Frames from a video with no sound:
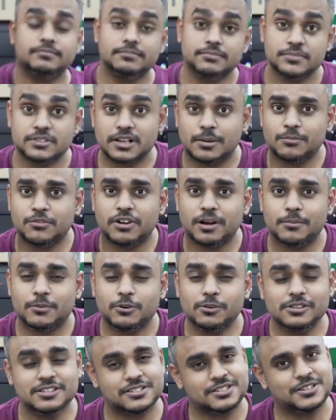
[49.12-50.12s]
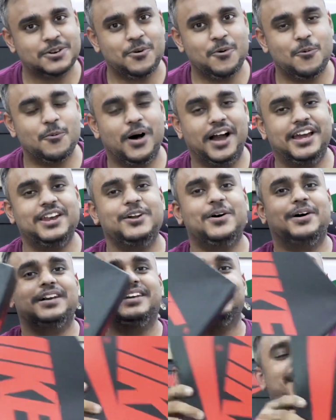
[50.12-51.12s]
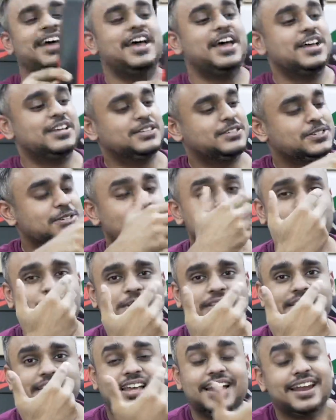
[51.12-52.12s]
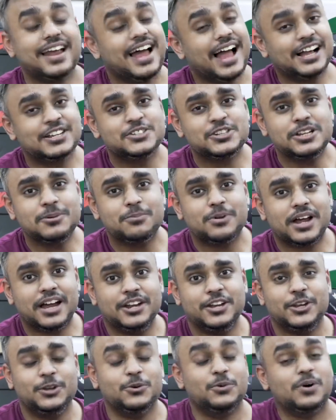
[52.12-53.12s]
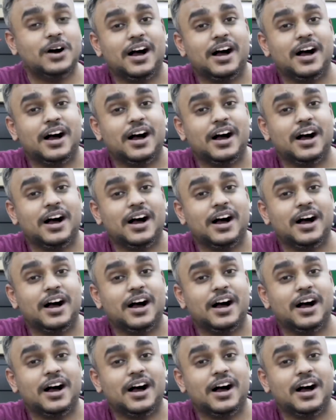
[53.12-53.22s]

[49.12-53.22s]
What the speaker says: Some drum rolls? Why not? So they're actually brand new.